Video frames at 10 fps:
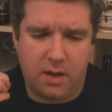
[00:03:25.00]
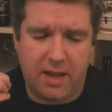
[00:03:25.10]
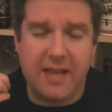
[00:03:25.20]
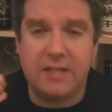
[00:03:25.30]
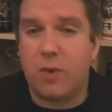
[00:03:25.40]

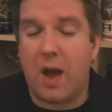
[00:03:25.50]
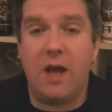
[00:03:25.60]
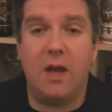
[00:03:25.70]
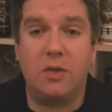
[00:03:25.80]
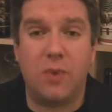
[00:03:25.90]
it is quite
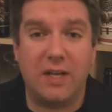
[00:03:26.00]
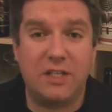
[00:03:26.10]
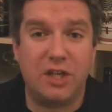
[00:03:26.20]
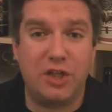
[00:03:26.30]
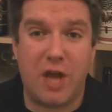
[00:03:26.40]
a
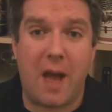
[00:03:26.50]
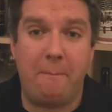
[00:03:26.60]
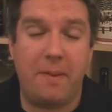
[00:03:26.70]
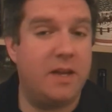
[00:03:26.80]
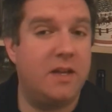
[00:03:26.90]

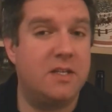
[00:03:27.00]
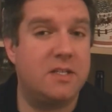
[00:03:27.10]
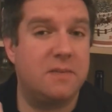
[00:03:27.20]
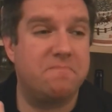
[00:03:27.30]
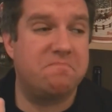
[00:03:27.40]
sharp
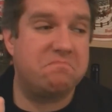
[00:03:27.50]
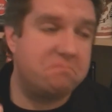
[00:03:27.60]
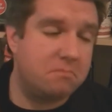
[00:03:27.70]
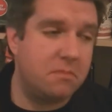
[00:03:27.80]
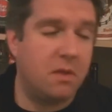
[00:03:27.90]
bitterness,
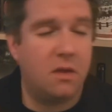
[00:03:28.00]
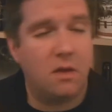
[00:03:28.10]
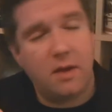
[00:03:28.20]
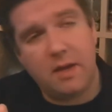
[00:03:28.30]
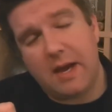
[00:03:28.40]

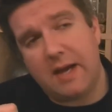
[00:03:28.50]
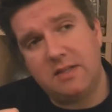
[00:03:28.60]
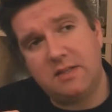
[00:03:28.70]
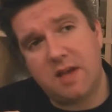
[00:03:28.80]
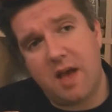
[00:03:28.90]
I'd
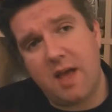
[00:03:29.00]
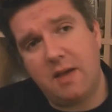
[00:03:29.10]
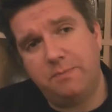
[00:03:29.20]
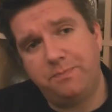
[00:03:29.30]
say.